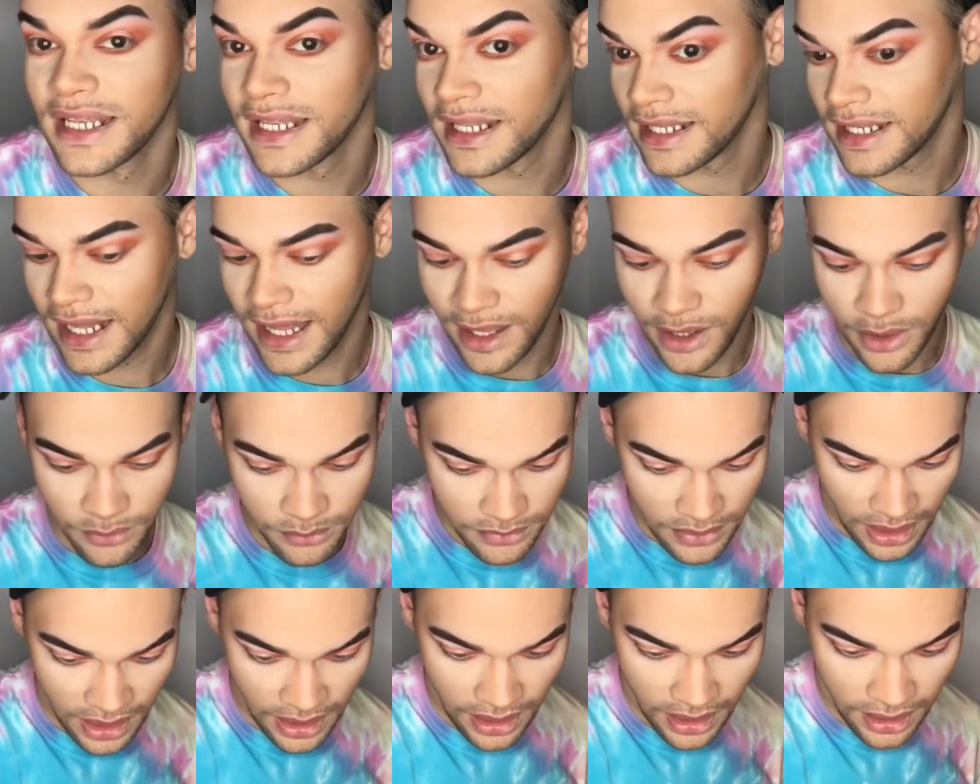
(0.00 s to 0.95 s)
now,
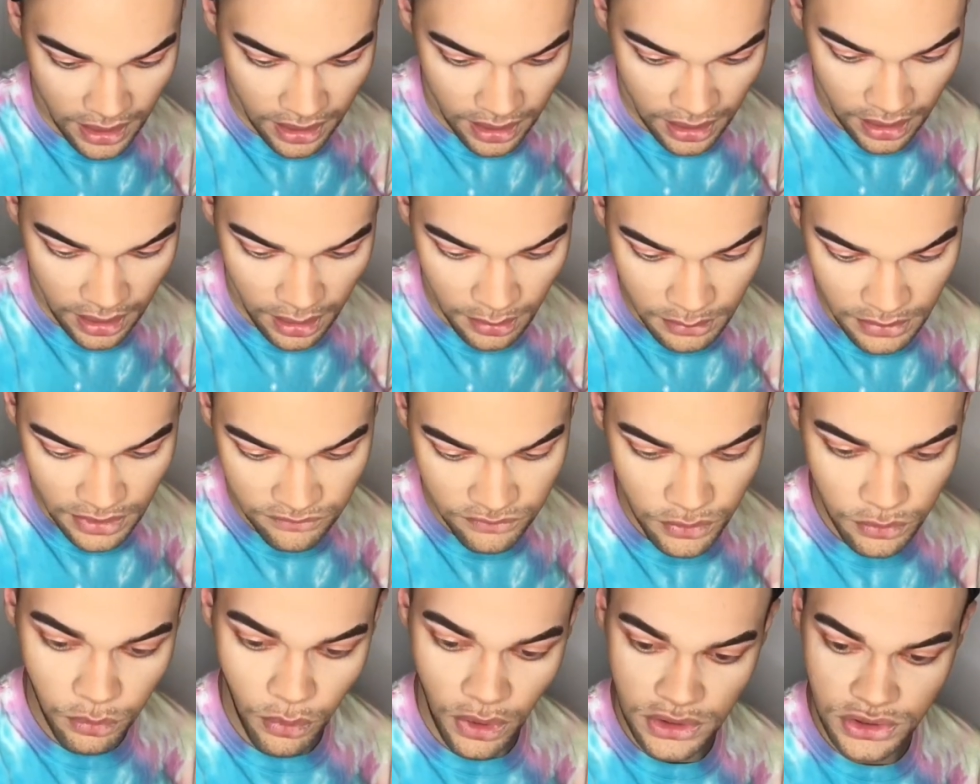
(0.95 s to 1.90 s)
if you
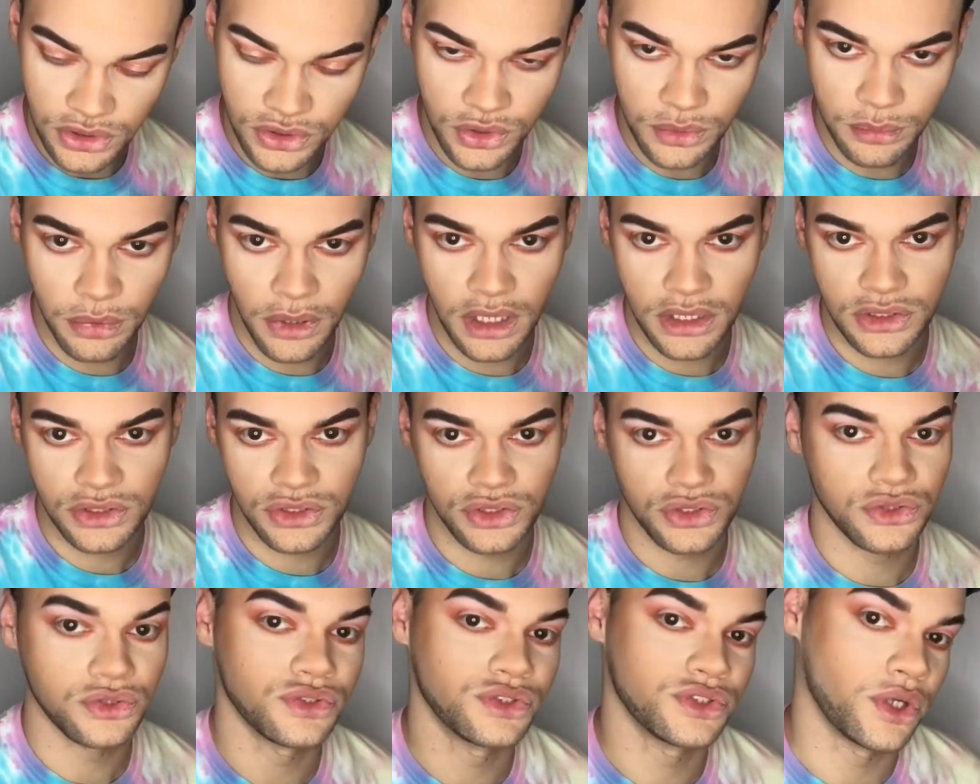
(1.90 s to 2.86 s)
want to do blush,
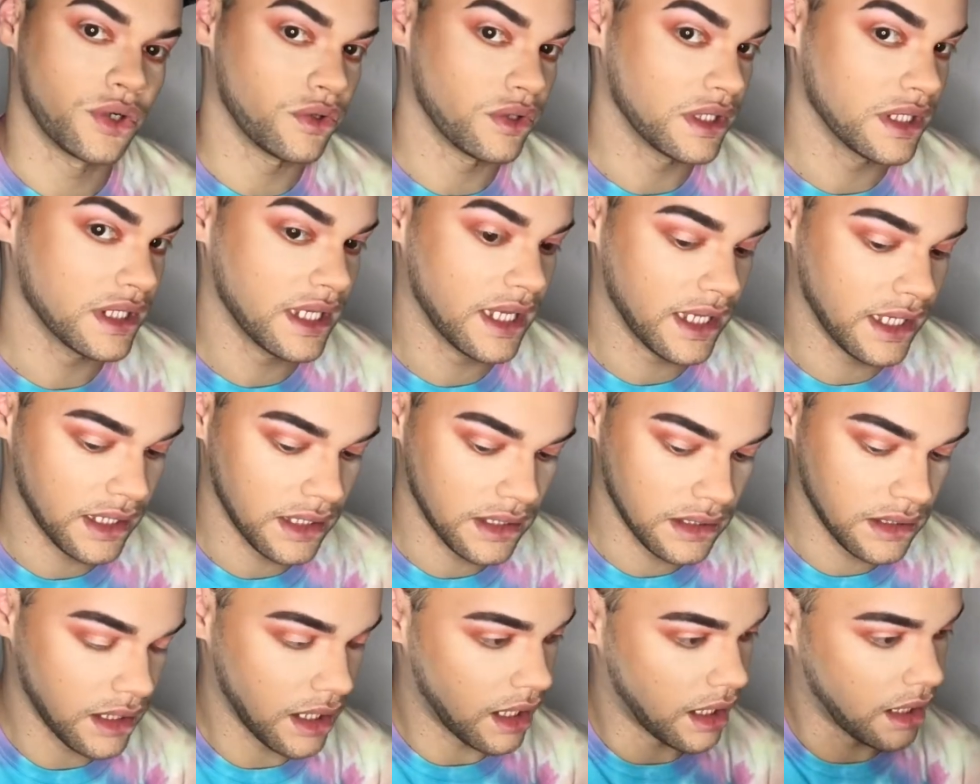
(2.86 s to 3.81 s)
you totally
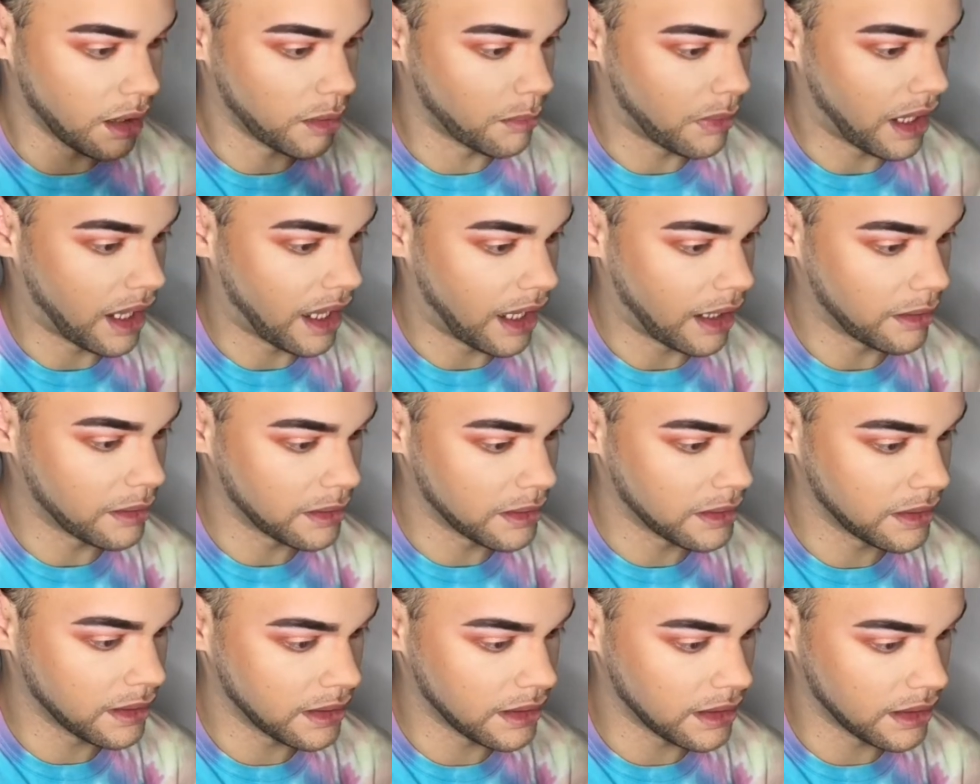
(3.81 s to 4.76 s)
can. I
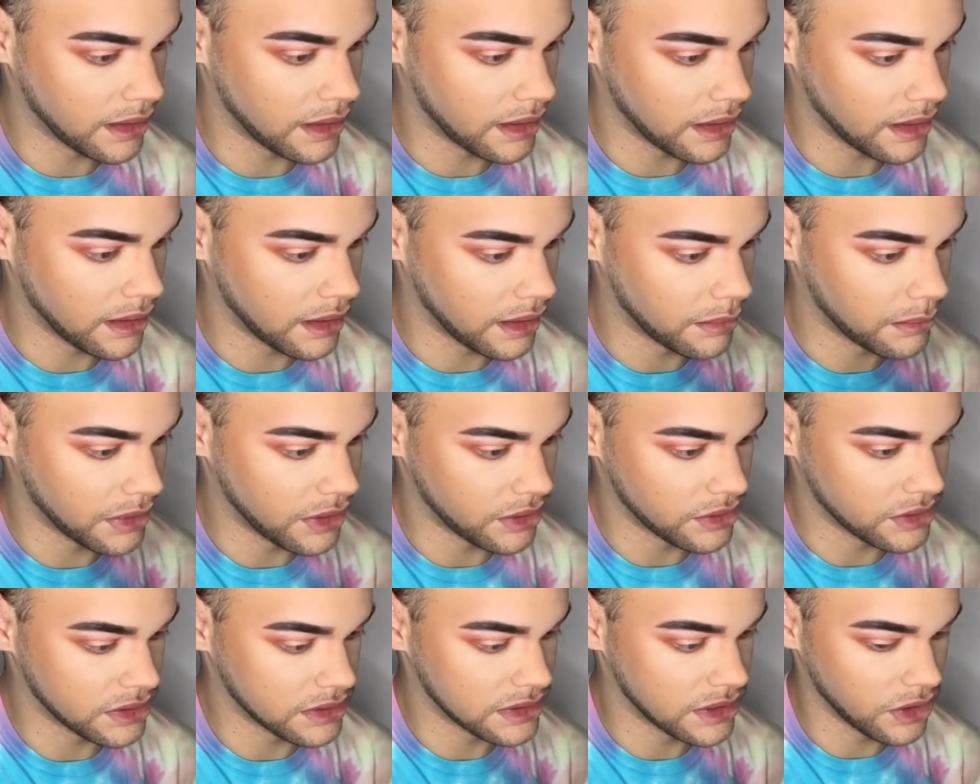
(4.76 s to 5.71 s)
am here
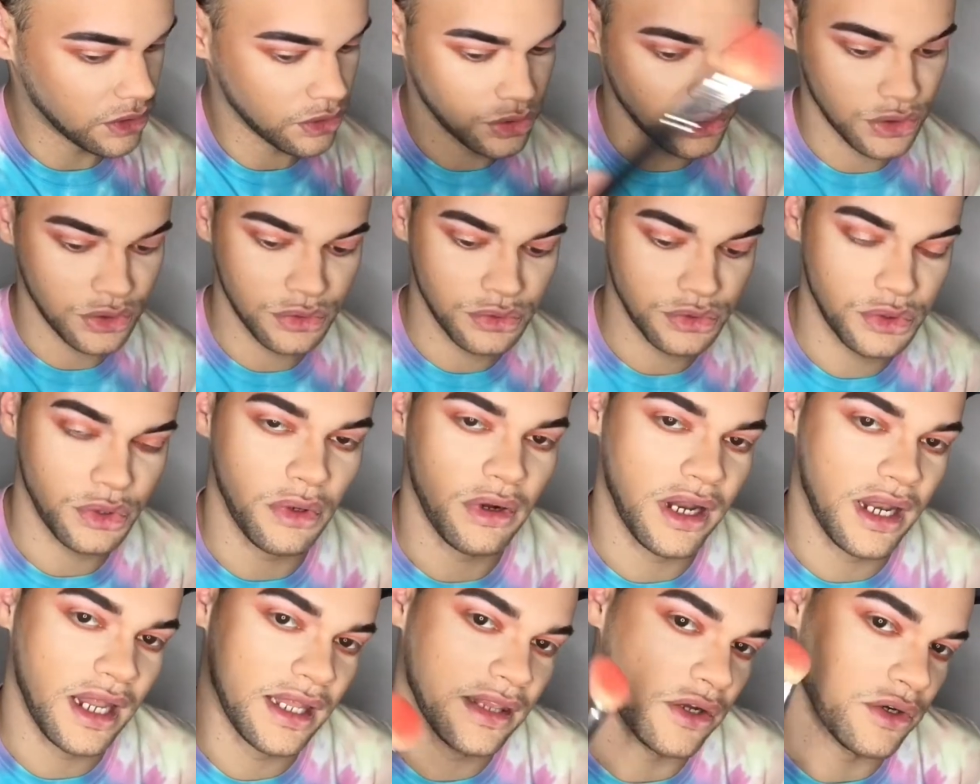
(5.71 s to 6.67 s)
to tell you,
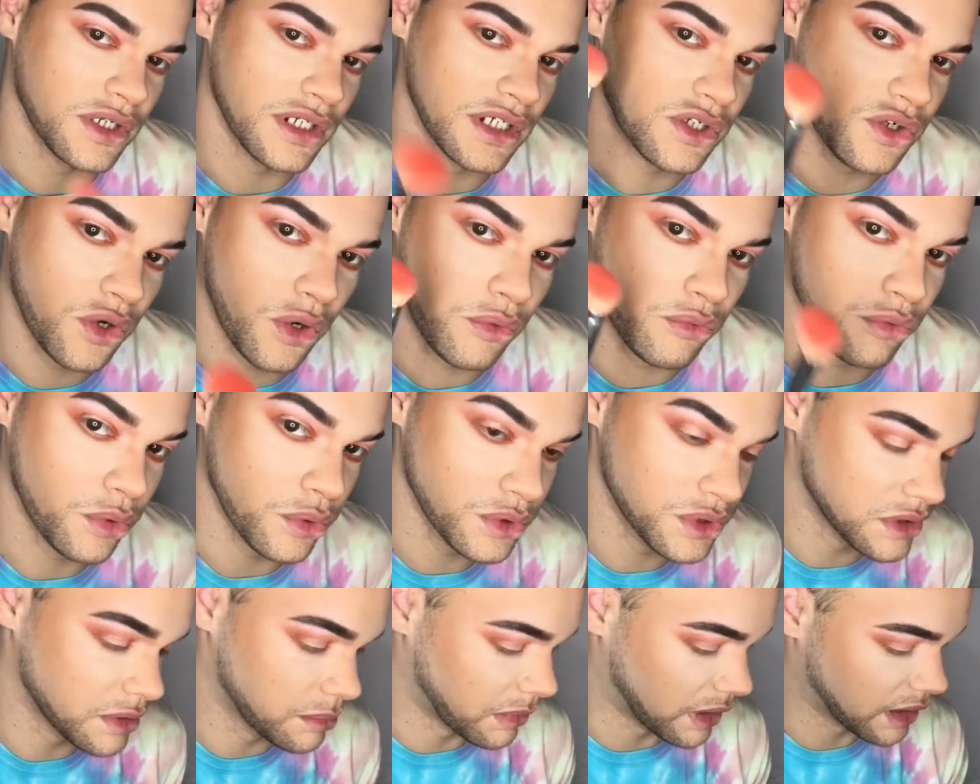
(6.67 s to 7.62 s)
there are no rules
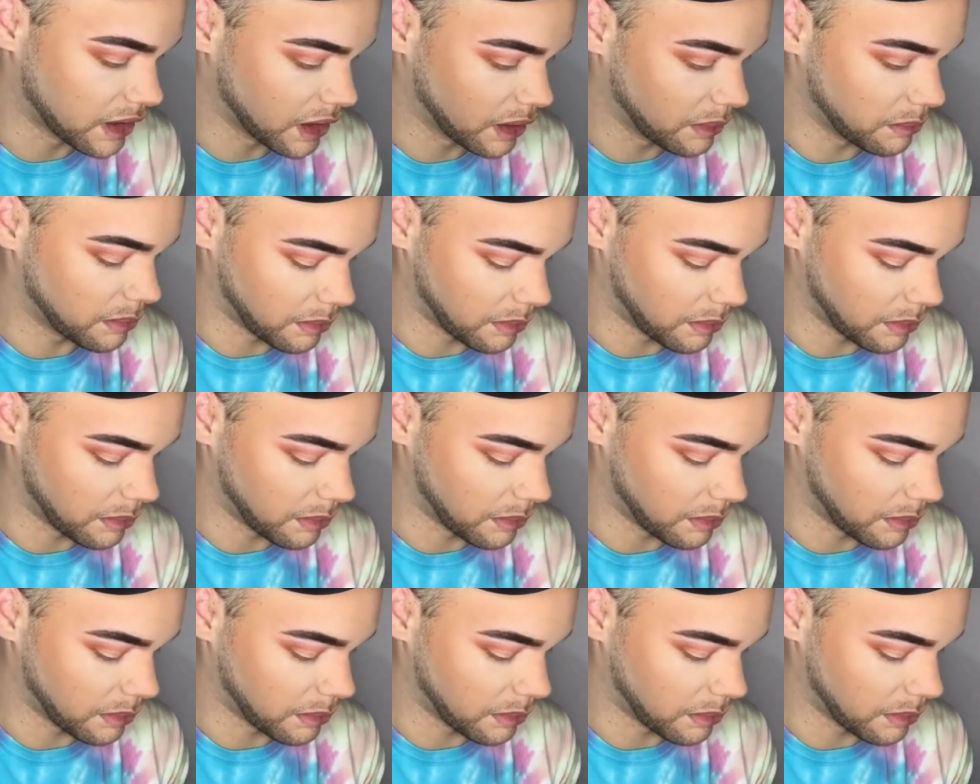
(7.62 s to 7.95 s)
to makeup.